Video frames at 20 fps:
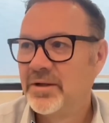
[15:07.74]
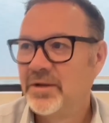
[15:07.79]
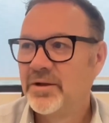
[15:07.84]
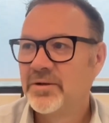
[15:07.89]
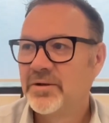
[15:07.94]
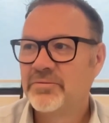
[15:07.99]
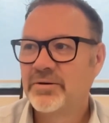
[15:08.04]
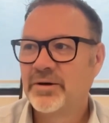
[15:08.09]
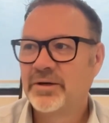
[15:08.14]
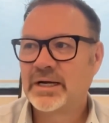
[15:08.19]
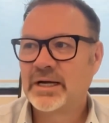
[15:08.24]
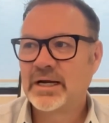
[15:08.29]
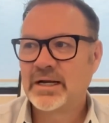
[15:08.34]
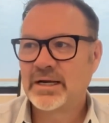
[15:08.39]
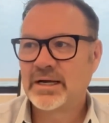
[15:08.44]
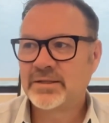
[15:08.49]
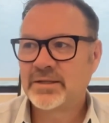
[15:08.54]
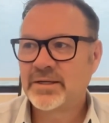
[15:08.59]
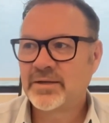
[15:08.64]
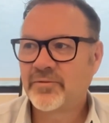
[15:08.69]
Well, I
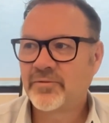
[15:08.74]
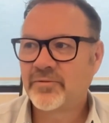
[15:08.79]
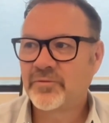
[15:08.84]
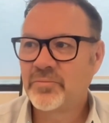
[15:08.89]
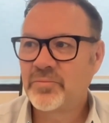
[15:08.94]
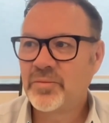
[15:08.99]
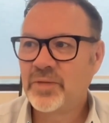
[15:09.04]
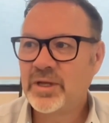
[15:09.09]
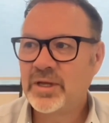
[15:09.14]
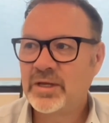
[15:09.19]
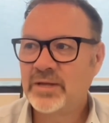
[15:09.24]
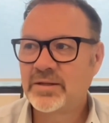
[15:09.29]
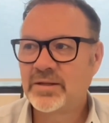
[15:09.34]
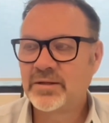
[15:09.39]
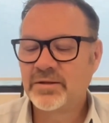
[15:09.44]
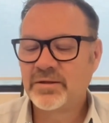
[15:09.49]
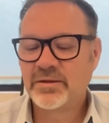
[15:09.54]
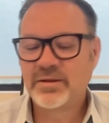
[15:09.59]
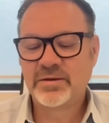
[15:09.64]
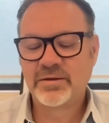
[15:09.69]
think for me,
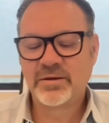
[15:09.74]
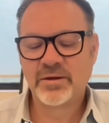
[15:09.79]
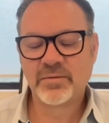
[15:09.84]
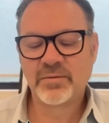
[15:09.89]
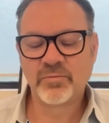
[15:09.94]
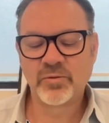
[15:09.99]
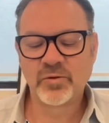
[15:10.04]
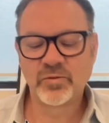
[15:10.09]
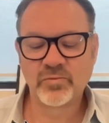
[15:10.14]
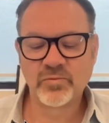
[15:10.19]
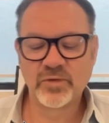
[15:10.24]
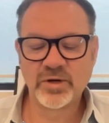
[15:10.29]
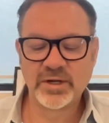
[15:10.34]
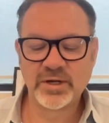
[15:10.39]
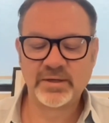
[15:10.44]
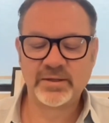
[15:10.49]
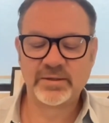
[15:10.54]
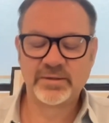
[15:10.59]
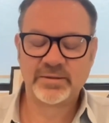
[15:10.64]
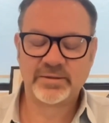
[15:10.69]
the number
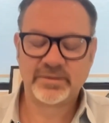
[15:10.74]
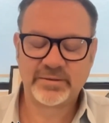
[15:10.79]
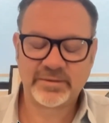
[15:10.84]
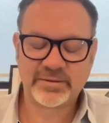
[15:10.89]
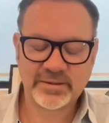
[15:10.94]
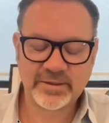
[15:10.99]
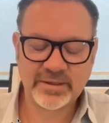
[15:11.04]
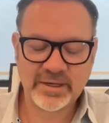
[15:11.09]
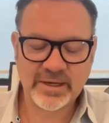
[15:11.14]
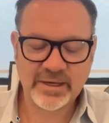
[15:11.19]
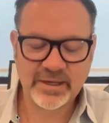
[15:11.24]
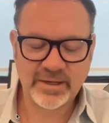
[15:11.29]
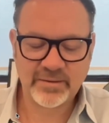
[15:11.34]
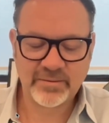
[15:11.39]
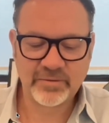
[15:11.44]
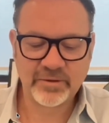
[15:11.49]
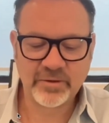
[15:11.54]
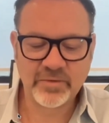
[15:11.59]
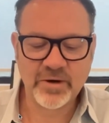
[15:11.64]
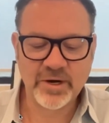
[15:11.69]
one
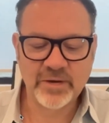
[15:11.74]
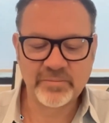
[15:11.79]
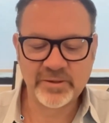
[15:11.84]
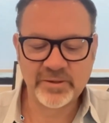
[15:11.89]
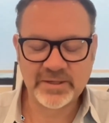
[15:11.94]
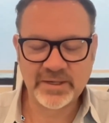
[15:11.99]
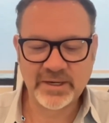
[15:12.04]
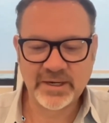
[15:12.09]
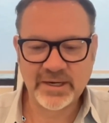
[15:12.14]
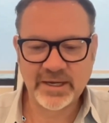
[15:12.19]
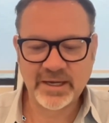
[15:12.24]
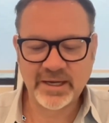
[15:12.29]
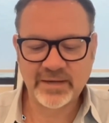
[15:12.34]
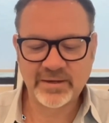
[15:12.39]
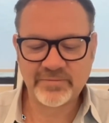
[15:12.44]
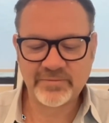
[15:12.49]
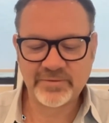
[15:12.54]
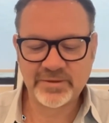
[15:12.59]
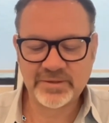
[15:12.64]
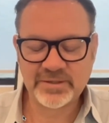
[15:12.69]
requirement that I had
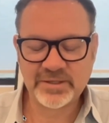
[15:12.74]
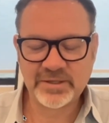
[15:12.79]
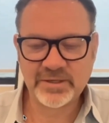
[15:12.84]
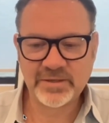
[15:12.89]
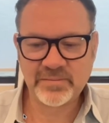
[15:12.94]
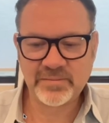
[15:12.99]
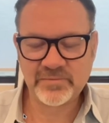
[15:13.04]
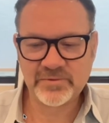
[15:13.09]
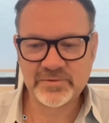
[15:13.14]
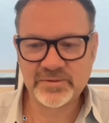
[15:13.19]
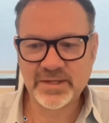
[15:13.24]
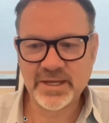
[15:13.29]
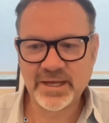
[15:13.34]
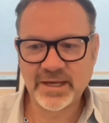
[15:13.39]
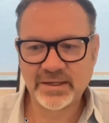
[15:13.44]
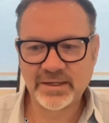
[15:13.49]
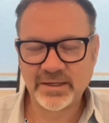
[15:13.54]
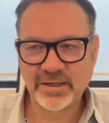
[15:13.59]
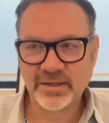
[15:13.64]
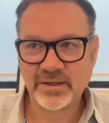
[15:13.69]
for the team was
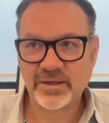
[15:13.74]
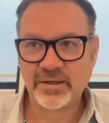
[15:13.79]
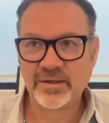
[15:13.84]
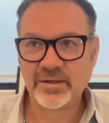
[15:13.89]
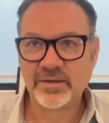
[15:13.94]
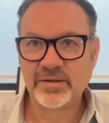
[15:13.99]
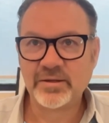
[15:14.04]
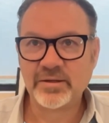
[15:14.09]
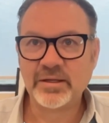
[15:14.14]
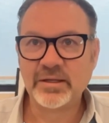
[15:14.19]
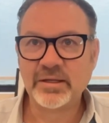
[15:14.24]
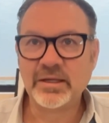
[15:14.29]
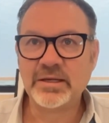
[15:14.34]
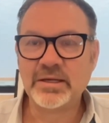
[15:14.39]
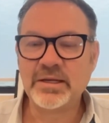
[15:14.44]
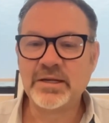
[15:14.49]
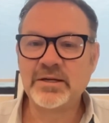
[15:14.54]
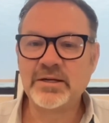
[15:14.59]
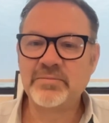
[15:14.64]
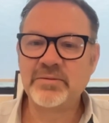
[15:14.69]
that it
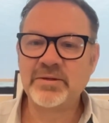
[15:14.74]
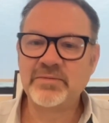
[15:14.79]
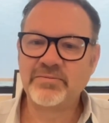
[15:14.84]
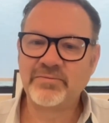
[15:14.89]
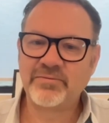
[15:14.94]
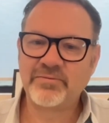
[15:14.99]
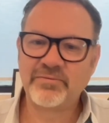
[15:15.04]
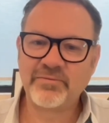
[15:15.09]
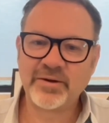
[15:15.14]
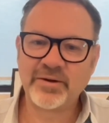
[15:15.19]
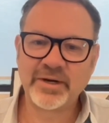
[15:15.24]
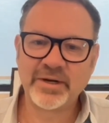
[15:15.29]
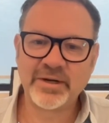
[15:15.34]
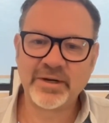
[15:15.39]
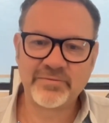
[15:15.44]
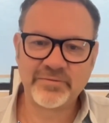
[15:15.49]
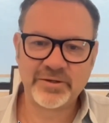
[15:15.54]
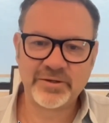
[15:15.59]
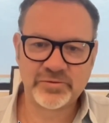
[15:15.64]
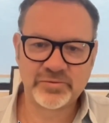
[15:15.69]
needed to be very
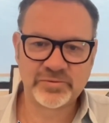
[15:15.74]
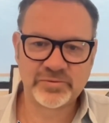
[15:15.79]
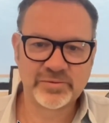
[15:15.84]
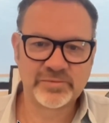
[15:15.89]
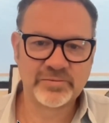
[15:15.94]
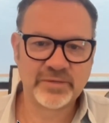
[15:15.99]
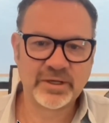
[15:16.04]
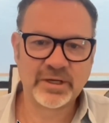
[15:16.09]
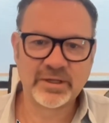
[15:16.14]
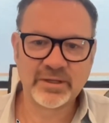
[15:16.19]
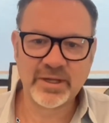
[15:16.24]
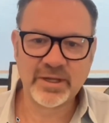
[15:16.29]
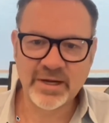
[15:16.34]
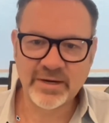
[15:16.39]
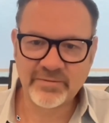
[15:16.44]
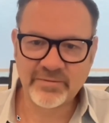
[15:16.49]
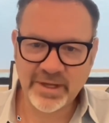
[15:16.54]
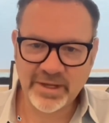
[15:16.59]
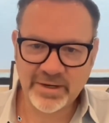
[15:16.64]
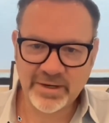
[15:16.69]
visual, with a lot of
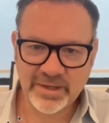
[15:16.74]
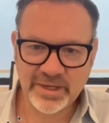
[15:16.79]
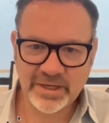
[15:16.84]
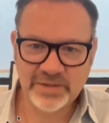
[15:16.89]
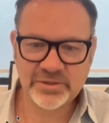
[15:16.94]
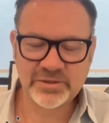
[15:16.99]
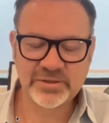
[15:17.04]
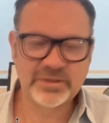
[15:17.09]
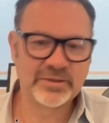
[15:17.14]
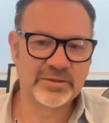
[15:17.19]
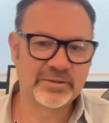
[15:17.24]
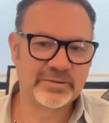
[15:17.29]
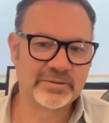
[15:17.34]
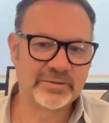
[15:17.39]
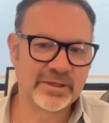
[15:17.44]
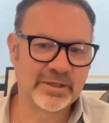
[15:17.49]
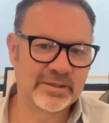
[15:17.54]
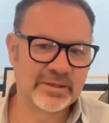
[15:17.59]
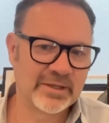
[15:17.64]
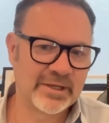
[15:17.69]
animation,
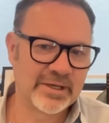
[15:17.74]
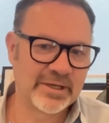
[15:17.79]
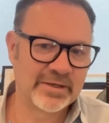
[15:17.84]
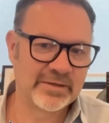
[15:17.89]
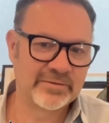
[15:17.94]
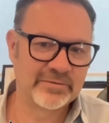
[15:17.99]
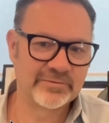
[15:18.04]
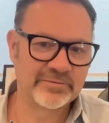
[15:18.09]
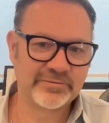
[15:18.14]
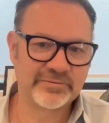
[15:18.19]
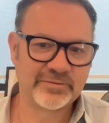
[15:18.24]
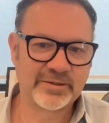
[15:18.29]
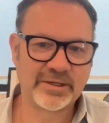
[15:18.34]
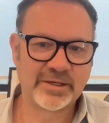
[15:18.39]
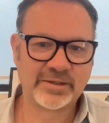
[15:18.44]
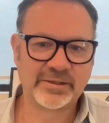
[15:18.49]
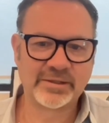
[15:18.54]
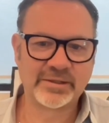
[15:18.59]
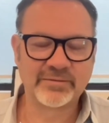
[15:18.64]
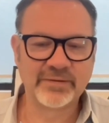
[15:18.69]
a lot
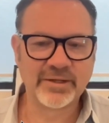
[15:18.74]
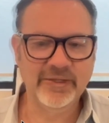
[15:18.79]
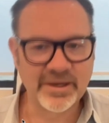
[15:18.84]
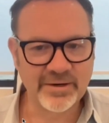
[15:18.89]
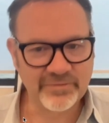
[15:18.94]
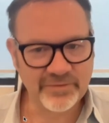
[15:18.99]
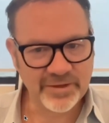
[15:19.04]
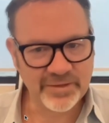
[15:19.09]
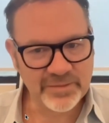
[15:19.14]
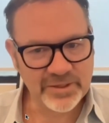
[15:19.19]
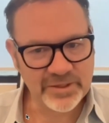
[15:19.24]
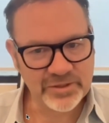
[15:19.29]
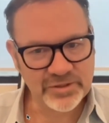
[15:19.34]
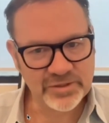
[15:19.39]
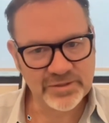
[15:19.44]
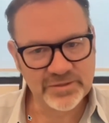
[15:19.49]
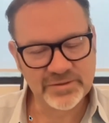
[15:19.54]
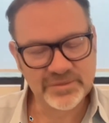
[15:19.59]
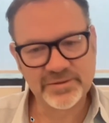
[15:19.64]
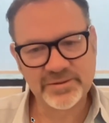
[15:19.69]
of images,